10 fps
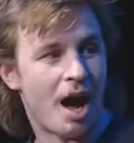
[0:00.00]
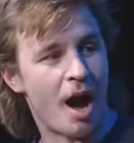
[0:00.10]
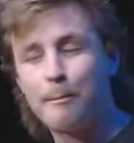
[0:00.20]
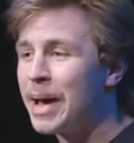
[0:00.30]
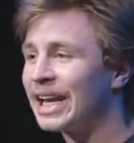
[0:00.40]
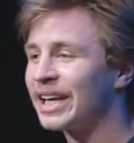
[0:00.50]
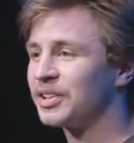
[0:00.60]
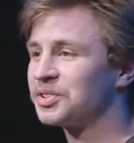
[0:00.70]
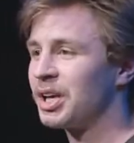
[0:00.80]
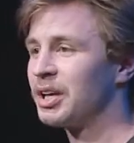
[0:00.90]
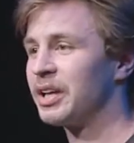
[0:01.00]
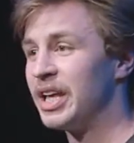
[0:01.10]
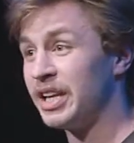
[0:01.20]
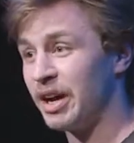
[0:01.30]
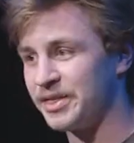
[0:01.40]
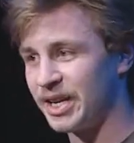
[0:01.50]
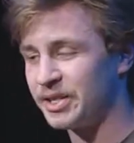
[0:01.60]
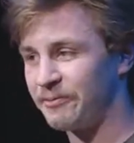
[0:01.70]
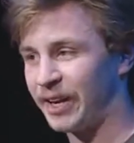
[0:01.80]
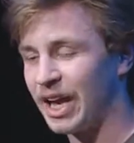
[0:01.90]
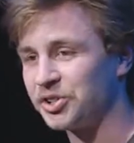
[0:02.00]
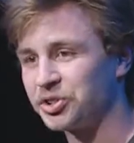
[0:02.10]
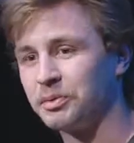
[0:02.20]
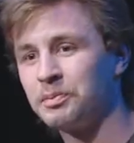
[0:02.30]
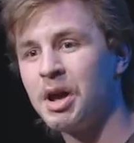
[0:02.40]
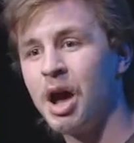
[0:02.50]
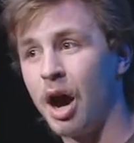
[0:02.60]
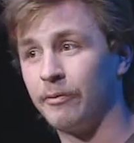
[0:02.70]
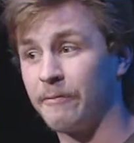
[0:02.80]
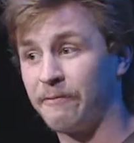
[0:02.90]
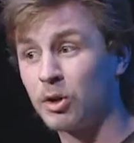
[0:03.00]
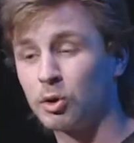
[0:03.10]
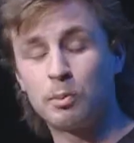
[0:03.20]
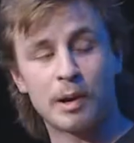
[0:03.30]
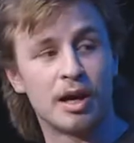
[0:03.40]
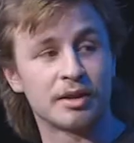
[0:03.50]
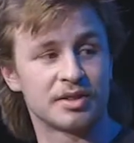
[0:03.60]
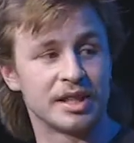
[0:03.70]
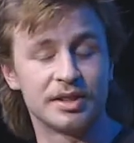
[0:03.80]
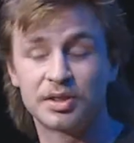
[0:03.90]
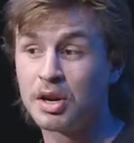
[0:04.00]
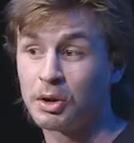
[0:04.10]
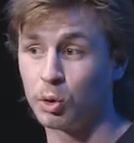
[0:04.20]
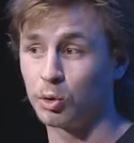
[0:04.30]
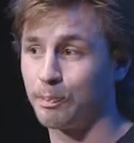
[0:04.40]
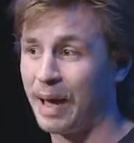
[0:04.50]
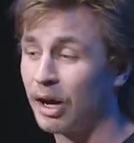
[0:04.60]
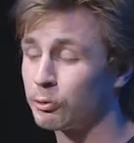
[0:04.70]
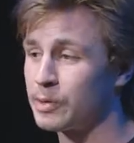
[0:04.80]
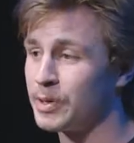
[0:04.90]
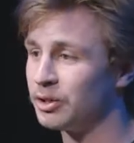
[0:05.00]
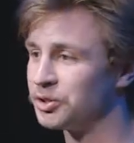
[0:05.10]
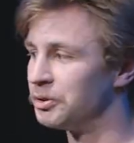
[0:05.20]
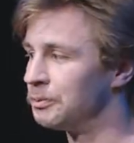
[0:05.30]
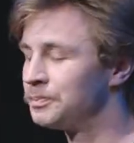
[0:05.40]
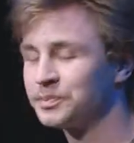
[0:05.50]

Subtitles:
I'm mainly concerned in the identification of a fungal plant disease called powdery mildew.